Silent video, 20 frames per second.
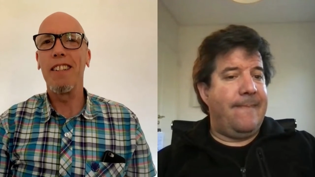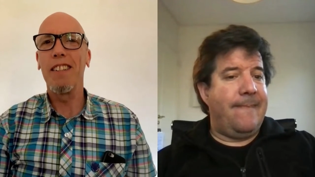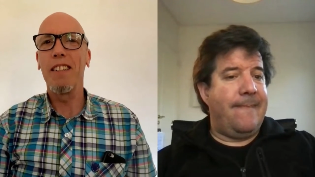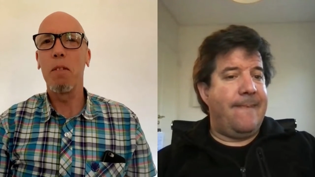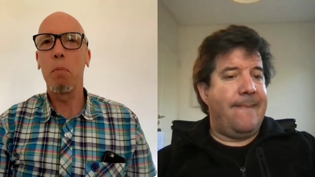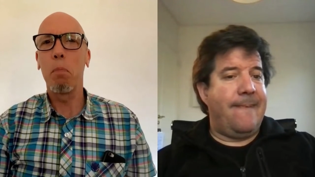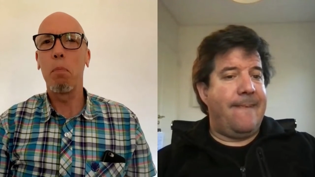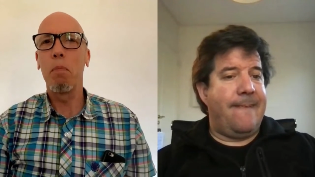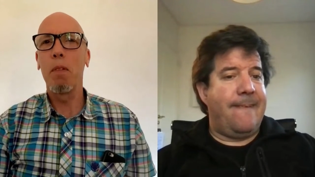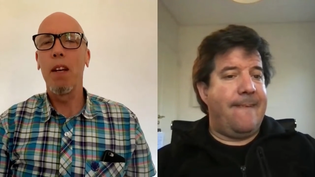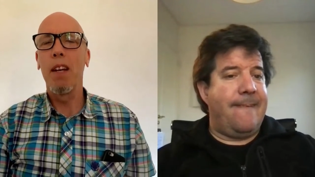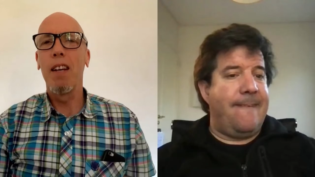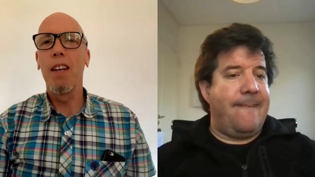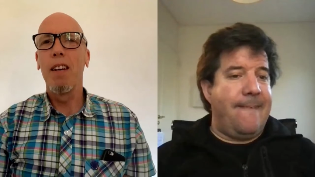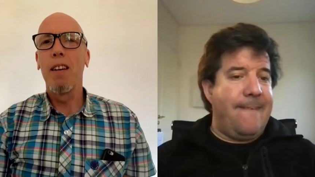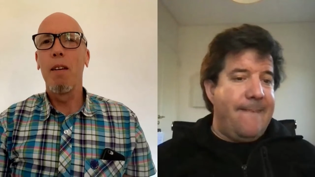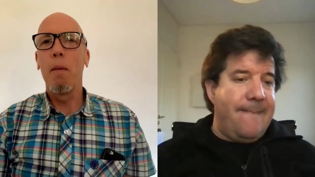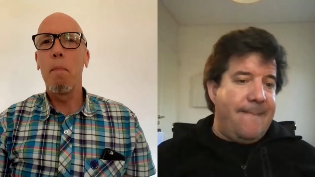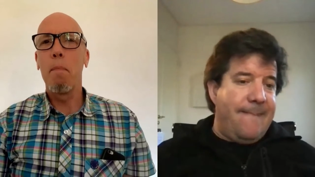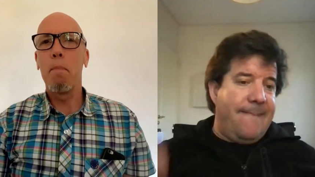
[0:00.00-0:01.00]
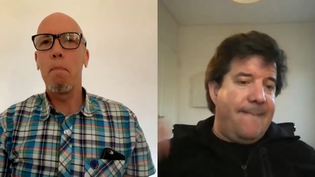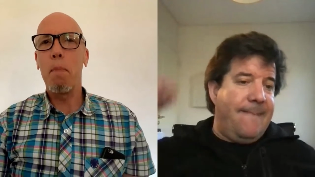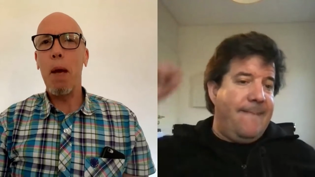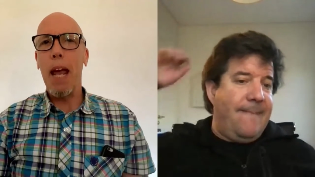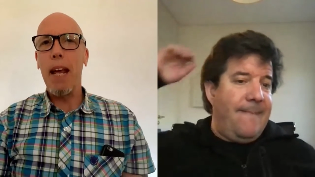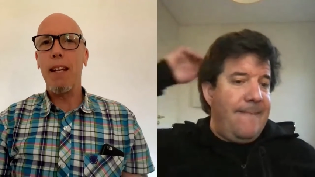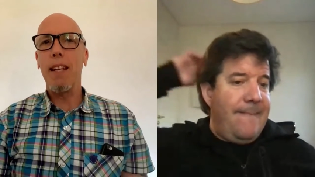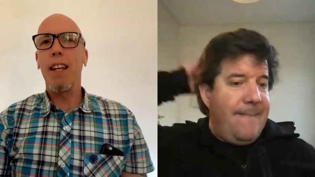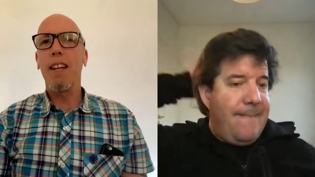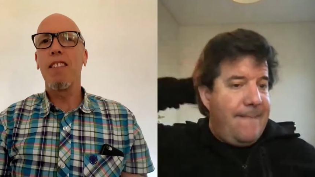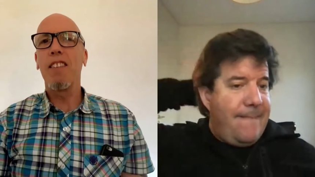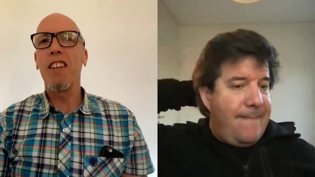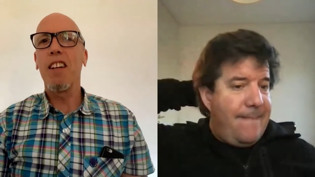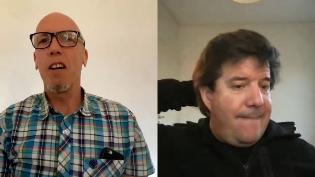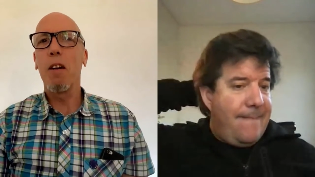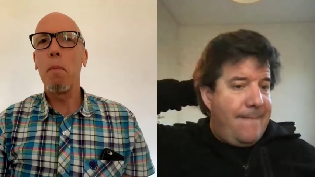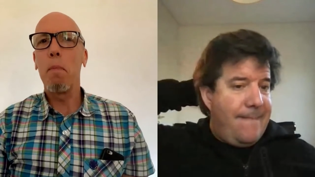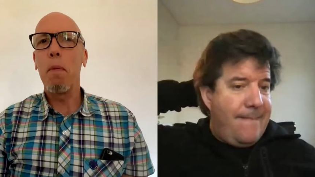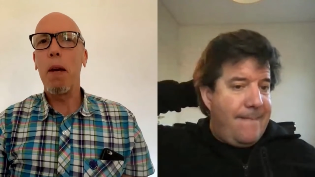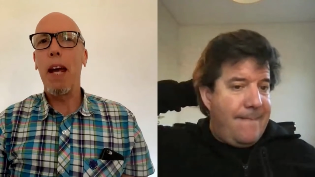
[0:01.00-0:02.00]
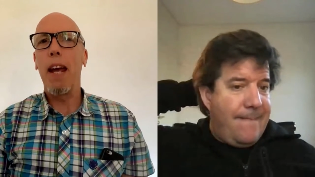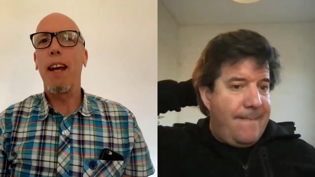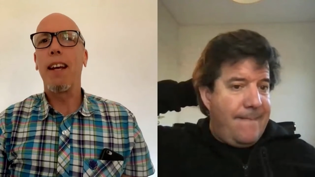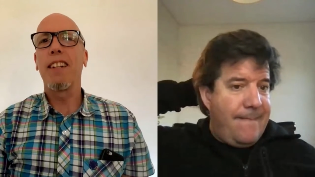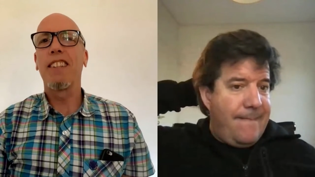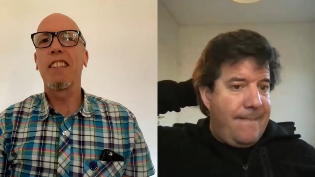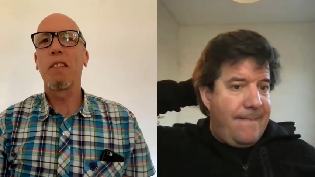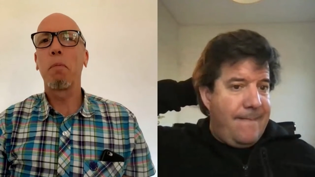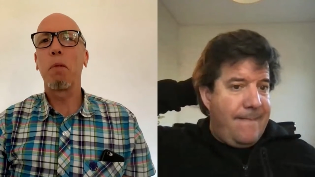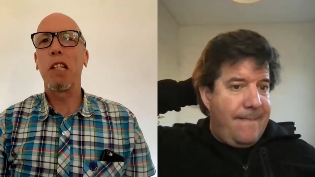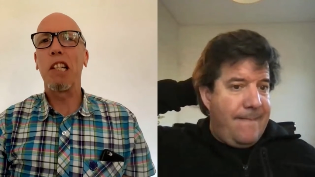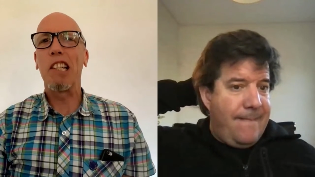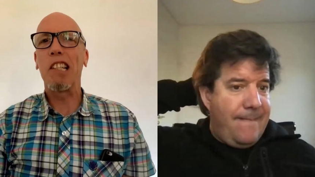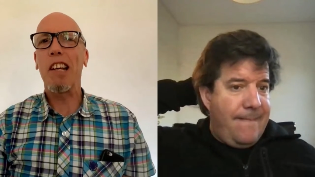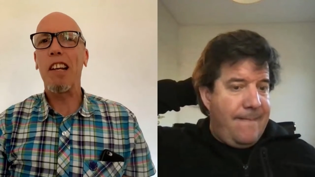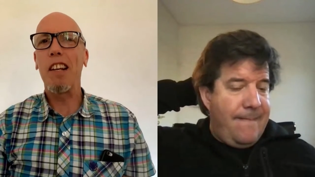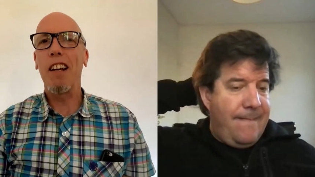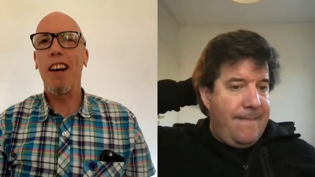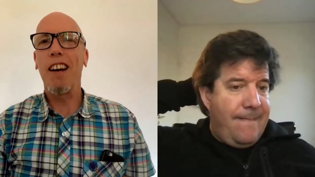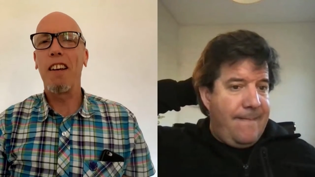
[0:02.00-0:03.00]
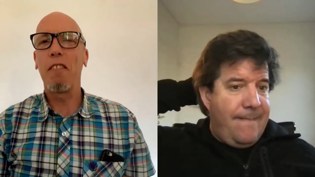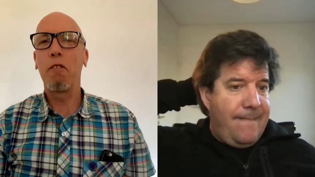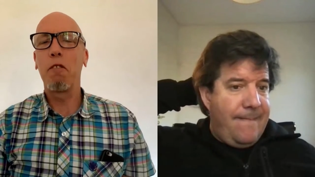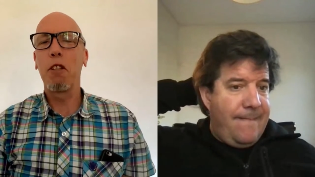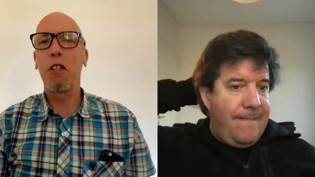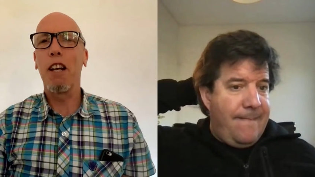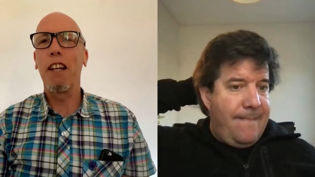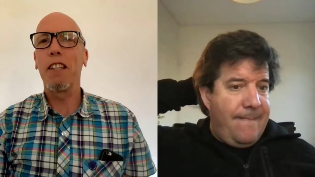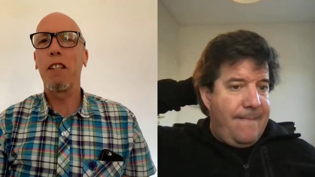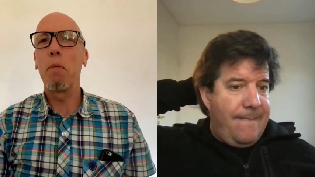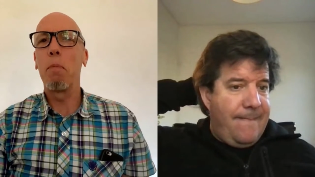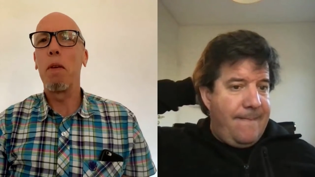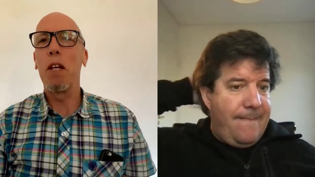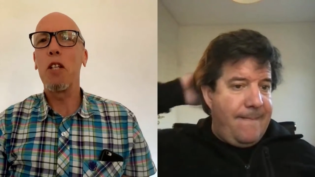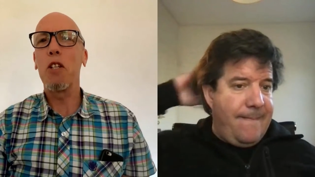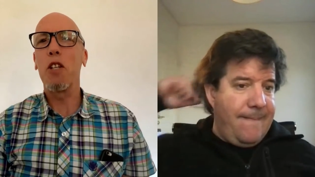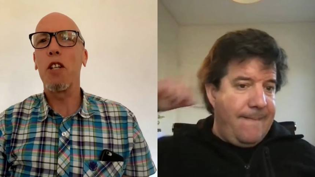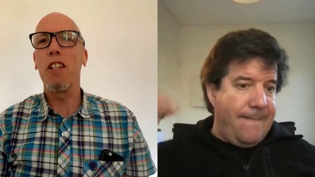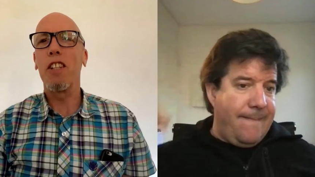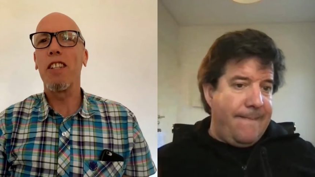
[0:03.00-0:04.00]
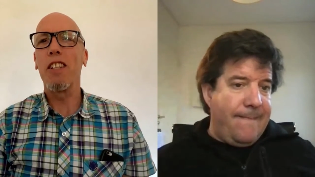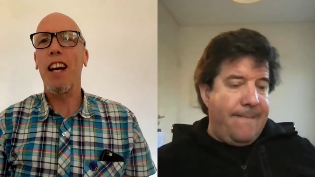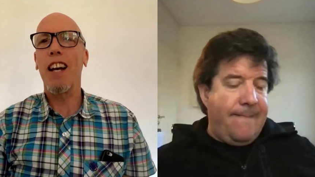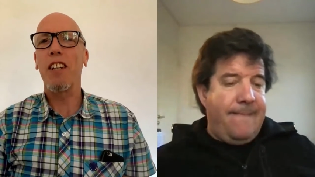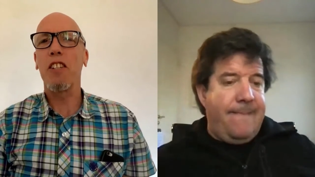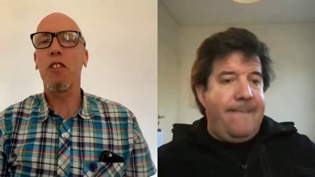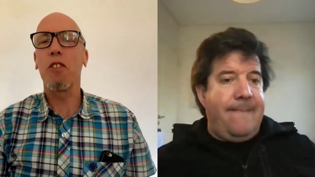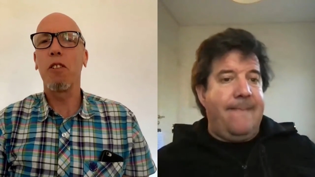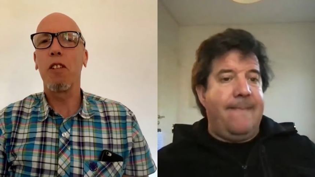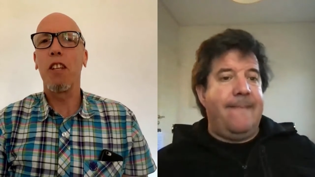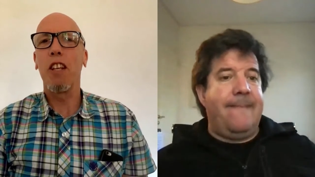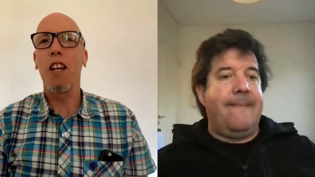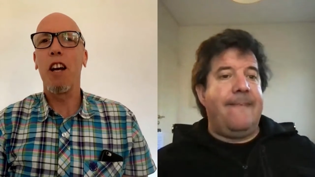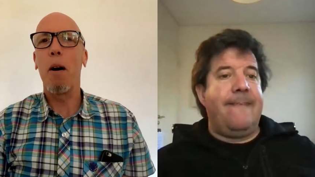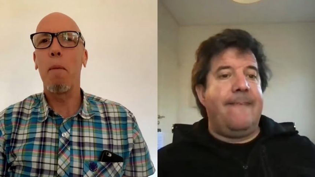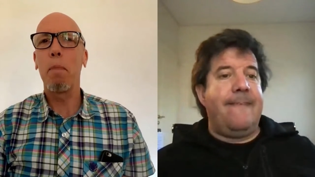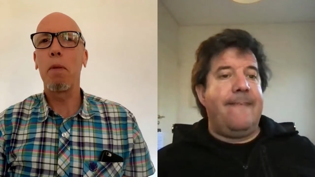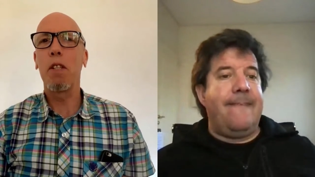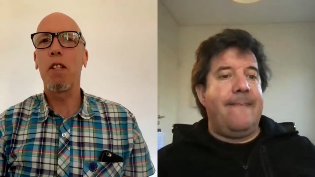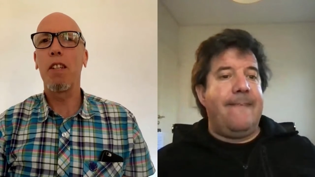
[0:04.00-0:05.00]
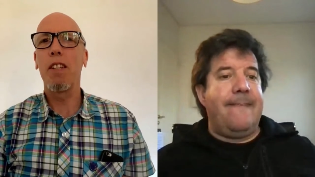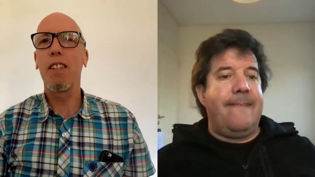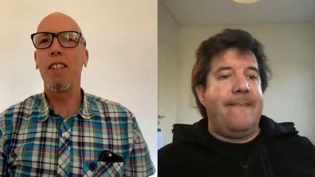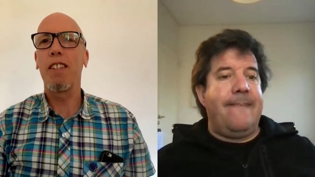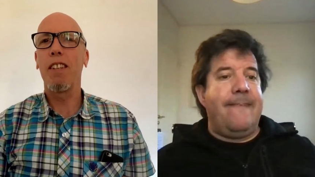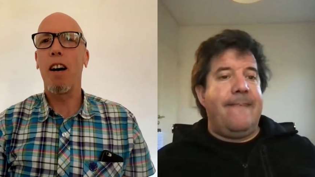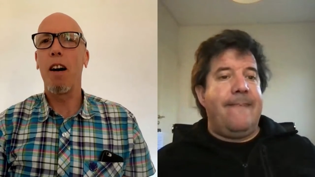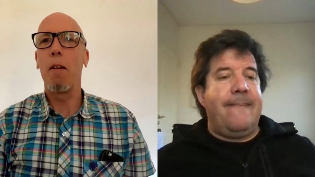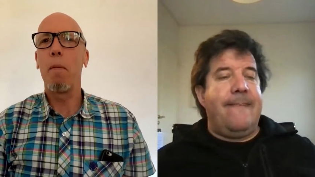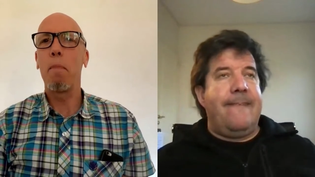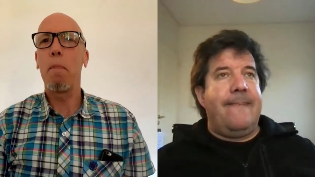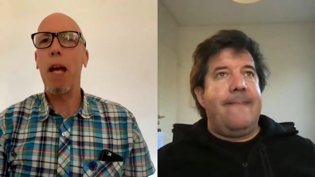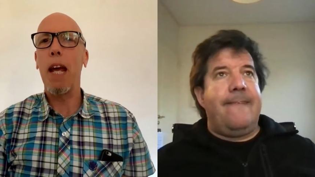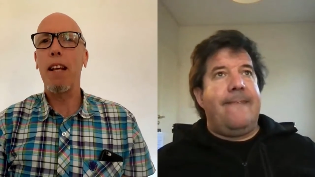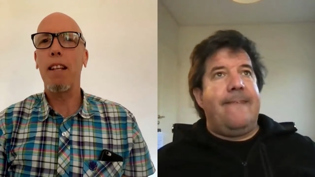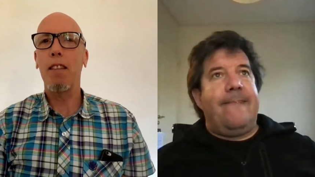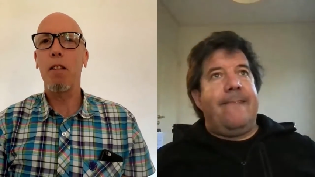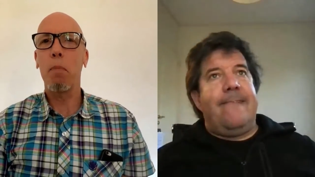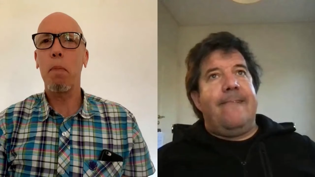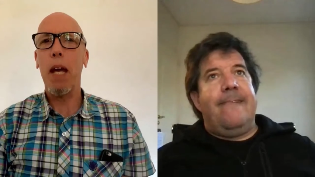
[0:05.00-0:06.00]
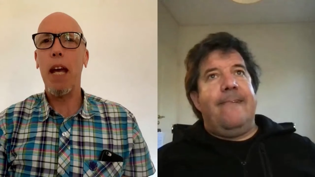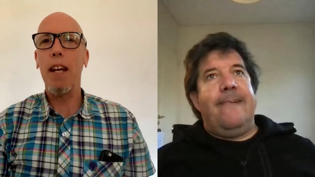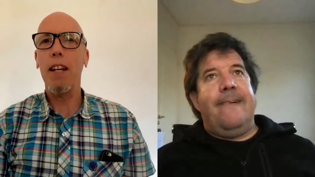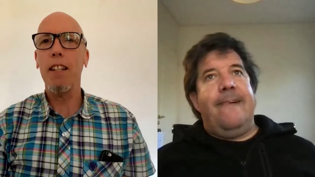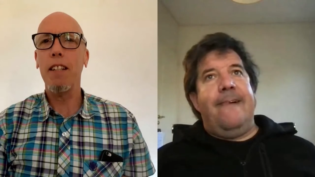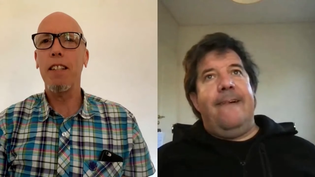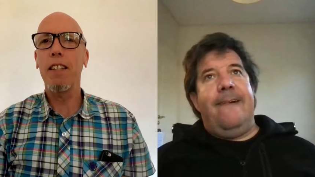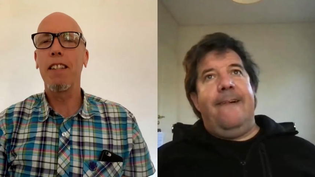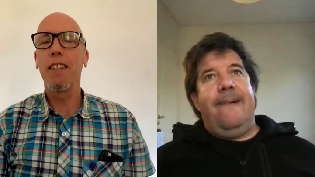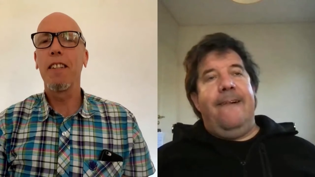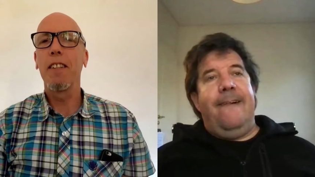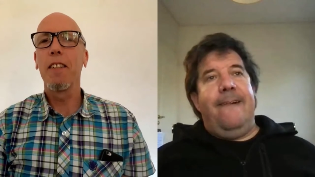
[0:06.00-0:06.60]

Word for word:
Speaker 1: is banking the unbanked because I, I feel like the mission is actually the opposite to unbank the banked.